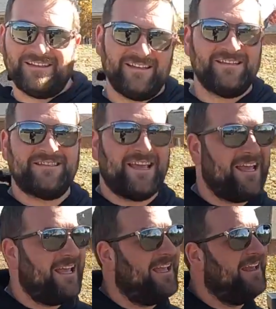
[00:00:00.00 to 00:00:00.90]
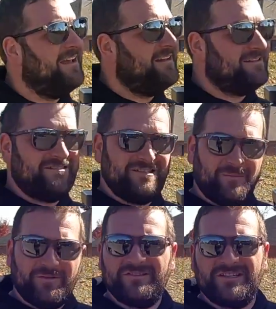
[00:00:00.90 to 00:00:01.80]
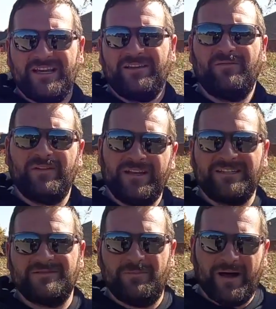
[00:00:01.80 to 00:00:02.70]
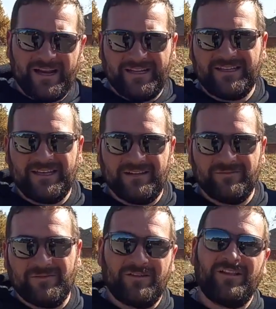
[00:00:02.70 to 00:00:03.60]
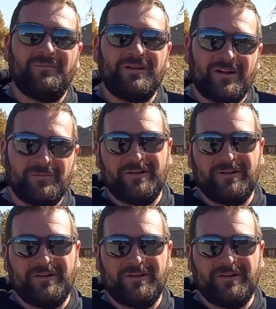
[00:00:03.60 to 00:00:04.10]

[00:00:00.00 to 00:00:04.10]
is a DoubleTake Phoenix body kit for club car